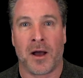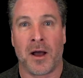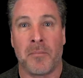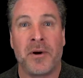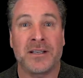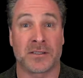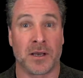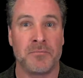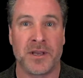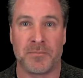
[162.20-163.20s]
But
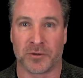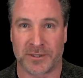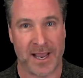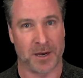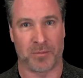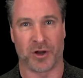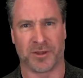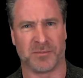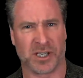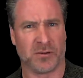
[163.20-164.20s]
some people take it upon
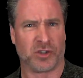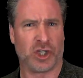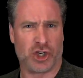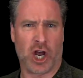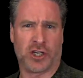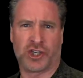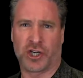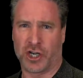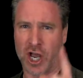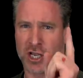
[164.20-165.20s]
themselves to
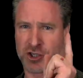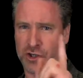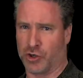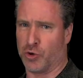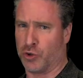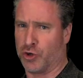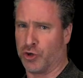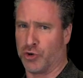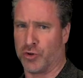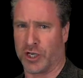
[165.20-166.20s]
judge. Yes, you should
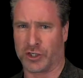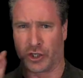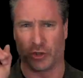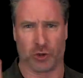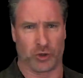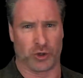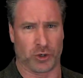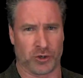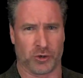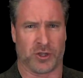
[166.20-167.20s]
do this and you
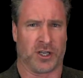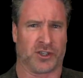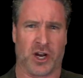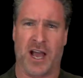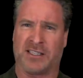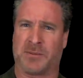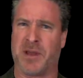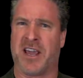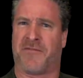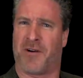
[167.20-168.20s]
shouldn't do this. And I
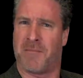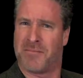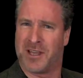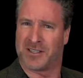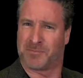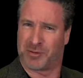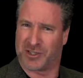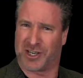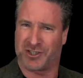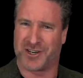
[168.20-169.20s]
speak from this
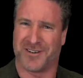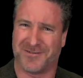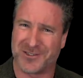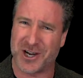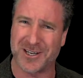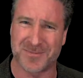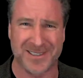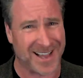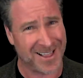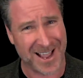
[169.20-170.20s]
position of
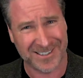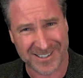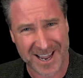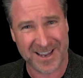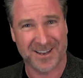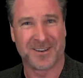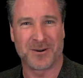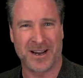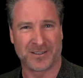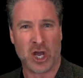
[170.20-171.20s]
judgment I like to take,
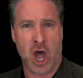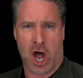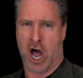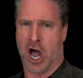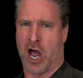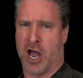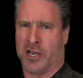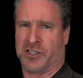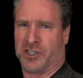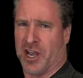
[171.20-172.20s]
right?
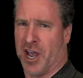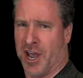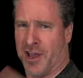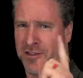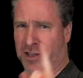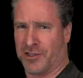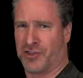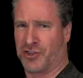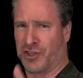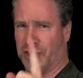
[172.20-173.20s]
I say
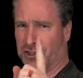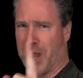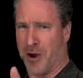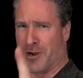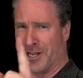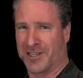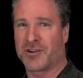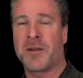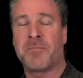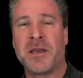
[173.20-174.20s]
this is how it
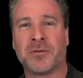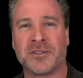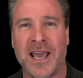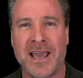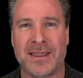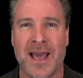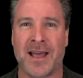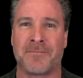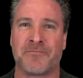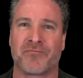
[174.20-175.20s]
is, right? People take
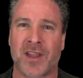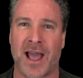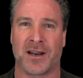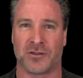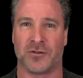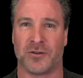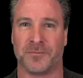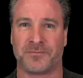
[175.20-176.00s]
that attitude.